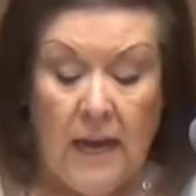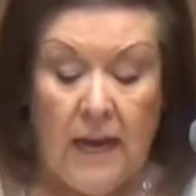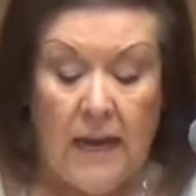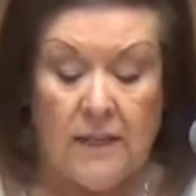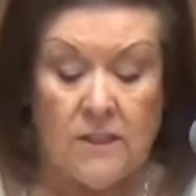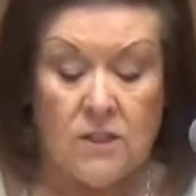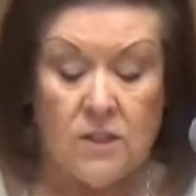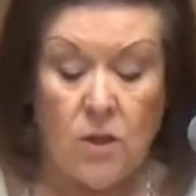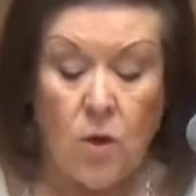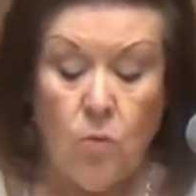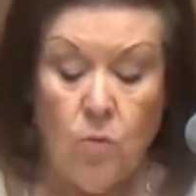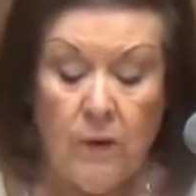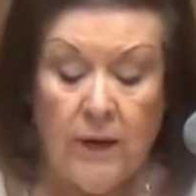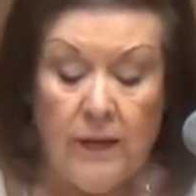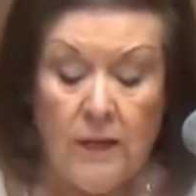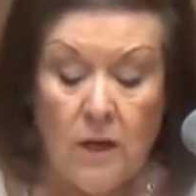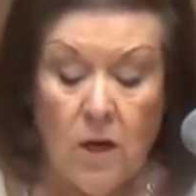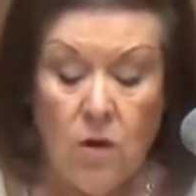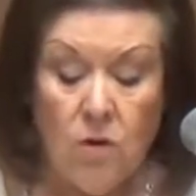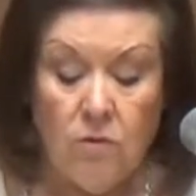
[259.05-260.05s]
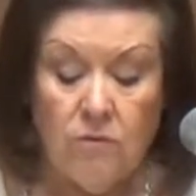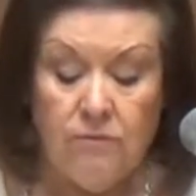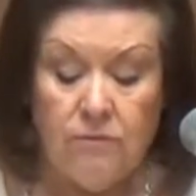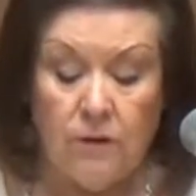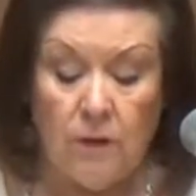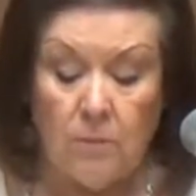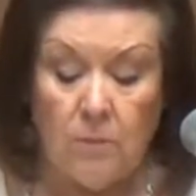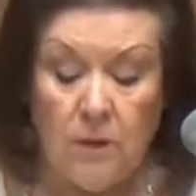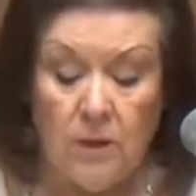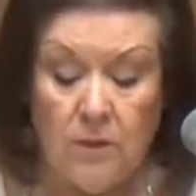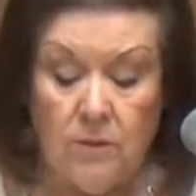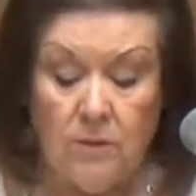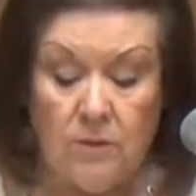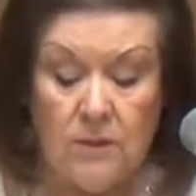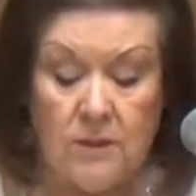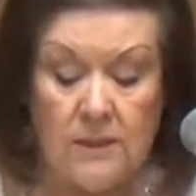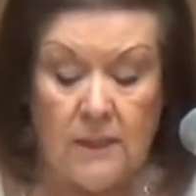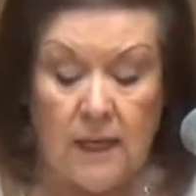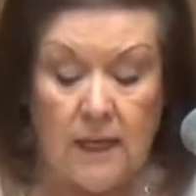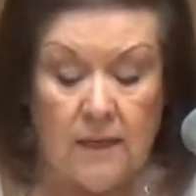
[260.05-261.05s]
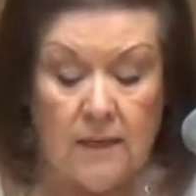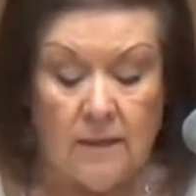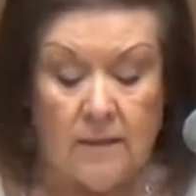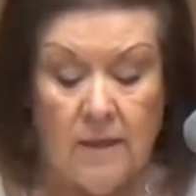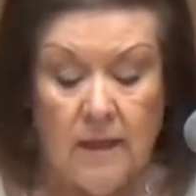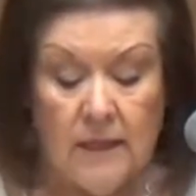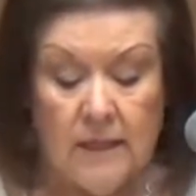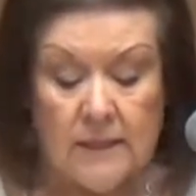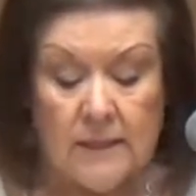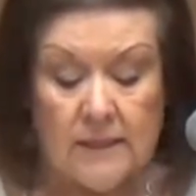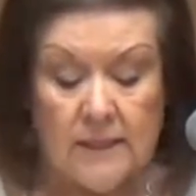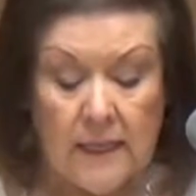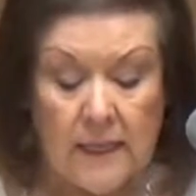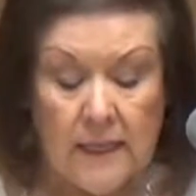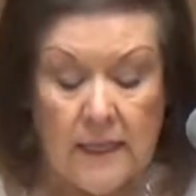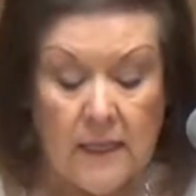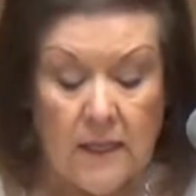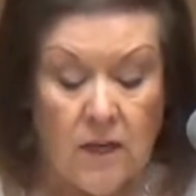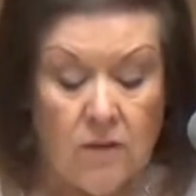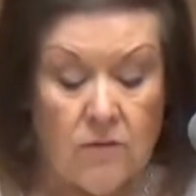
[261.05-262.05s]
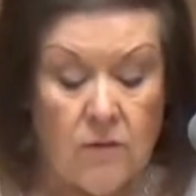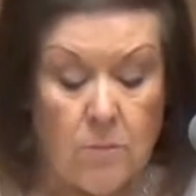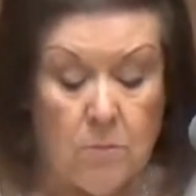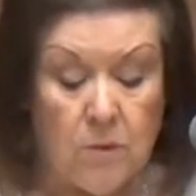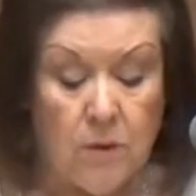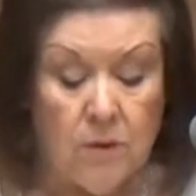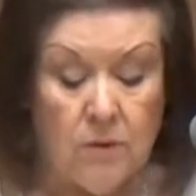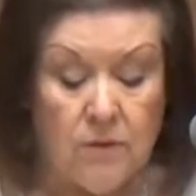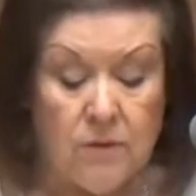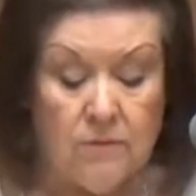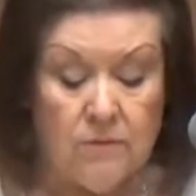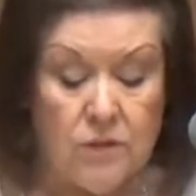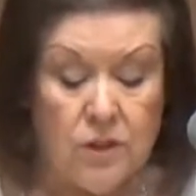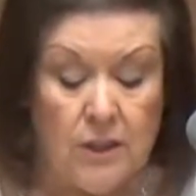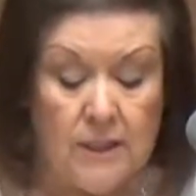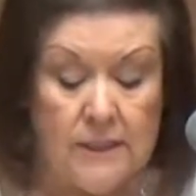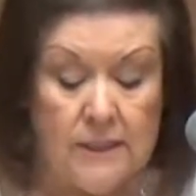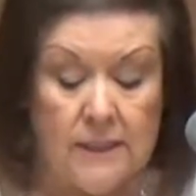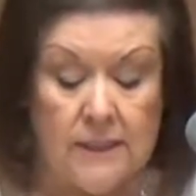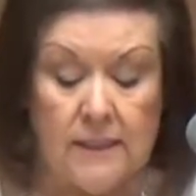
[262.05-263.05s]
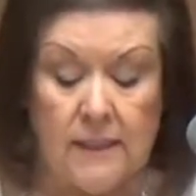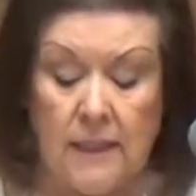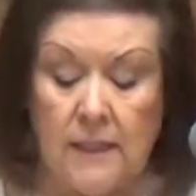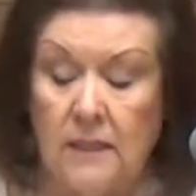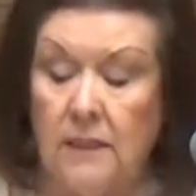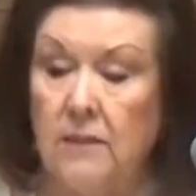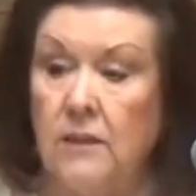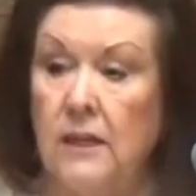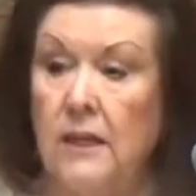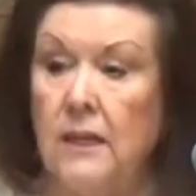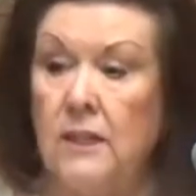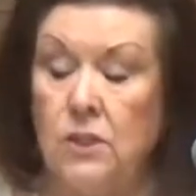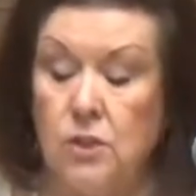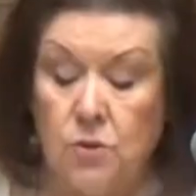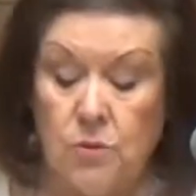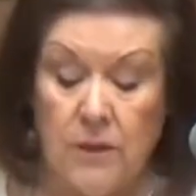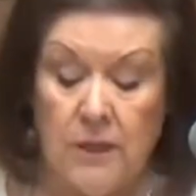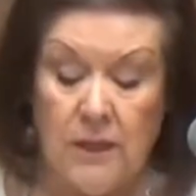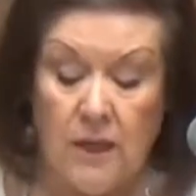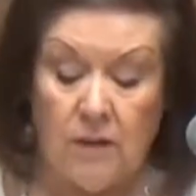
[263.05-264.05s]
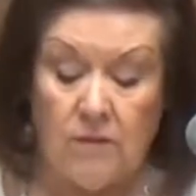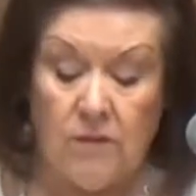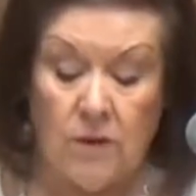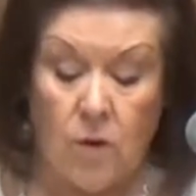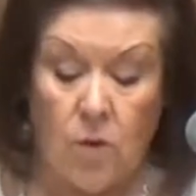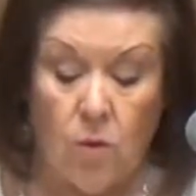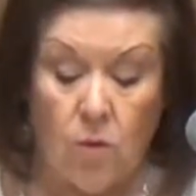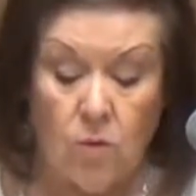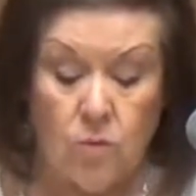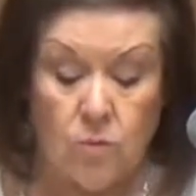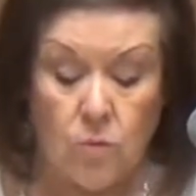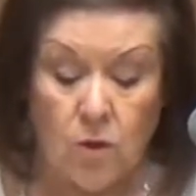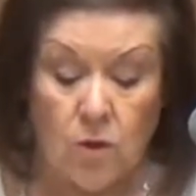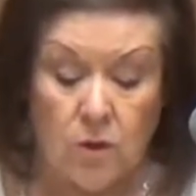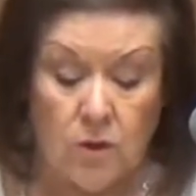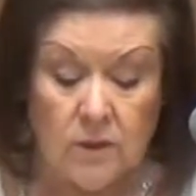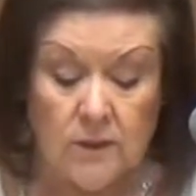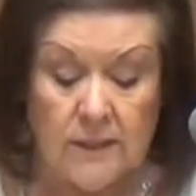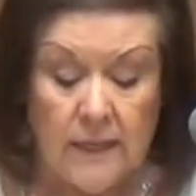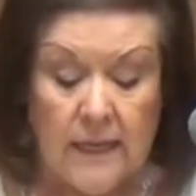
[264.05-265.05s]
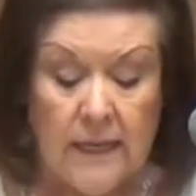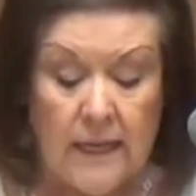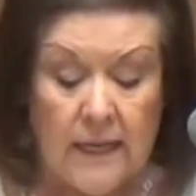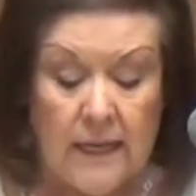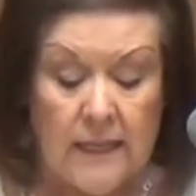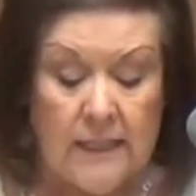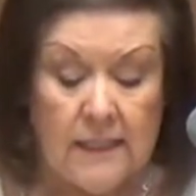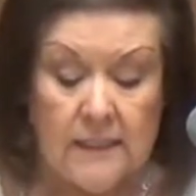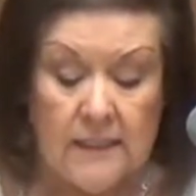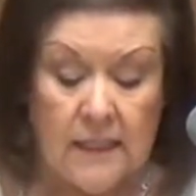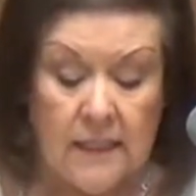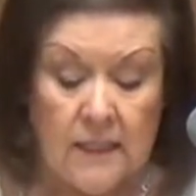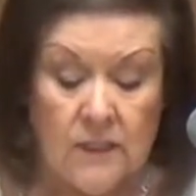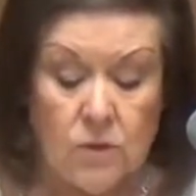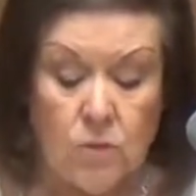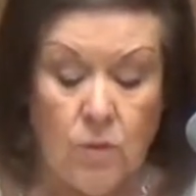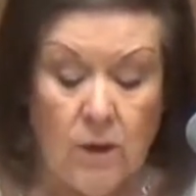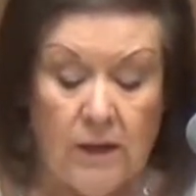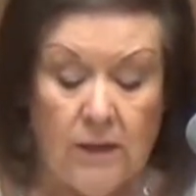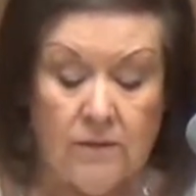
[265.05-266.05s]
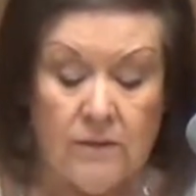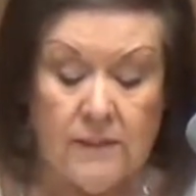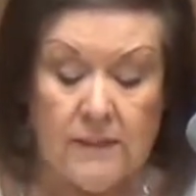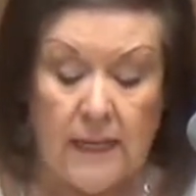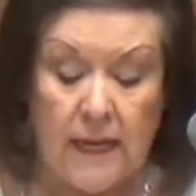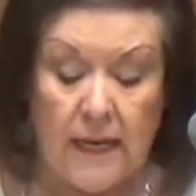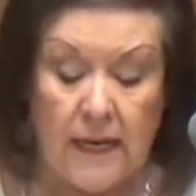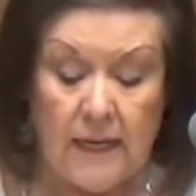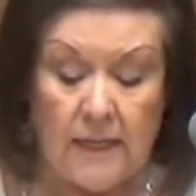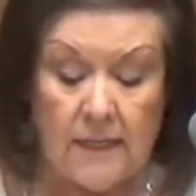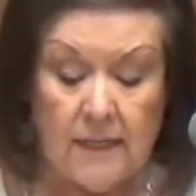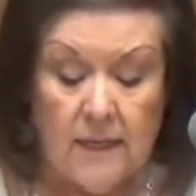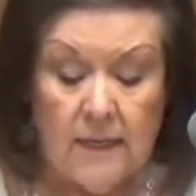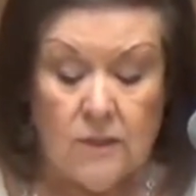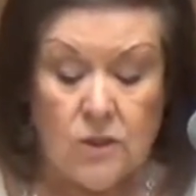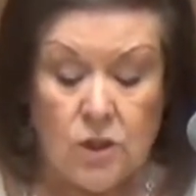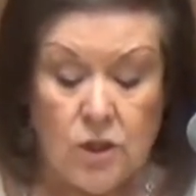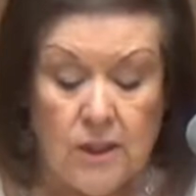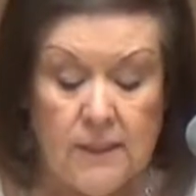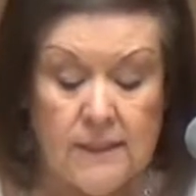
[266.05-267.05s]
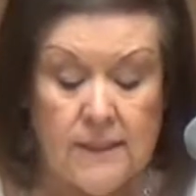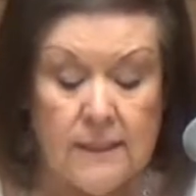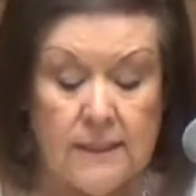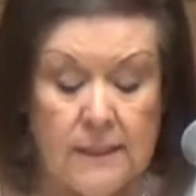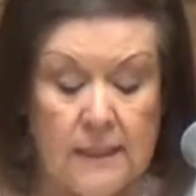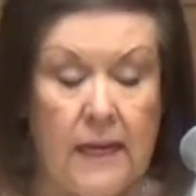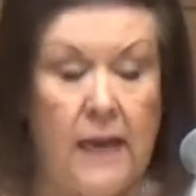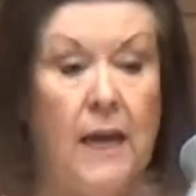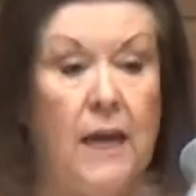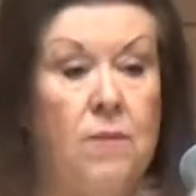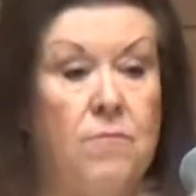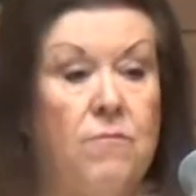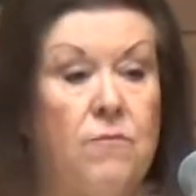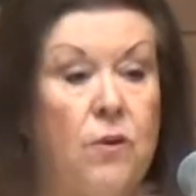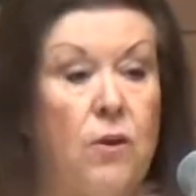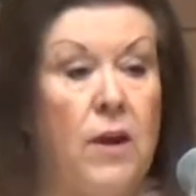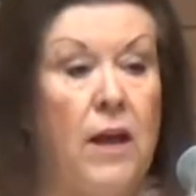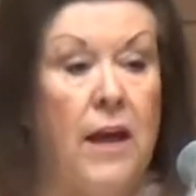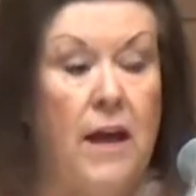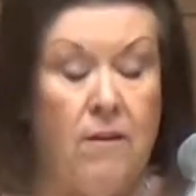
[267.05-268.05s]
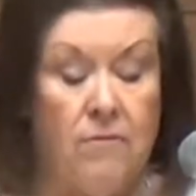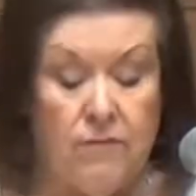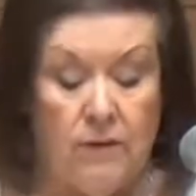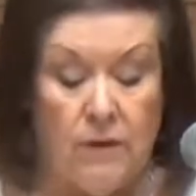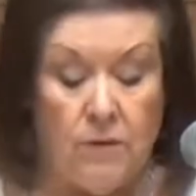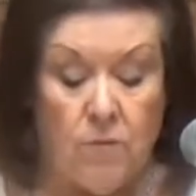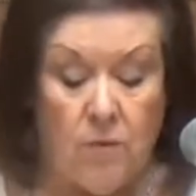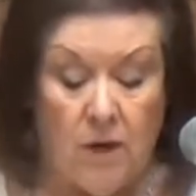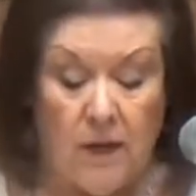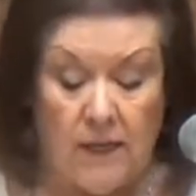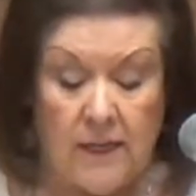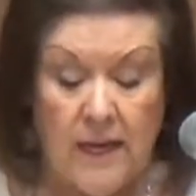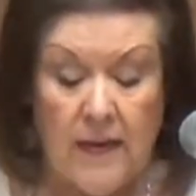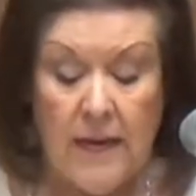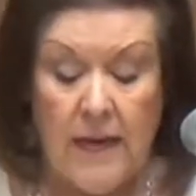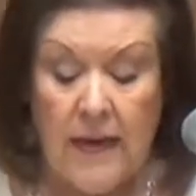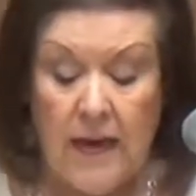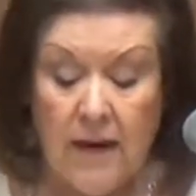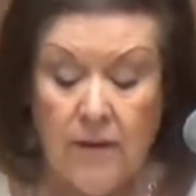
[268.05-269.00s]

And so we know from Luke's uh, setting of the birth of Jesus into the history of the whole world, it is his way of saying Jesus came for everyone.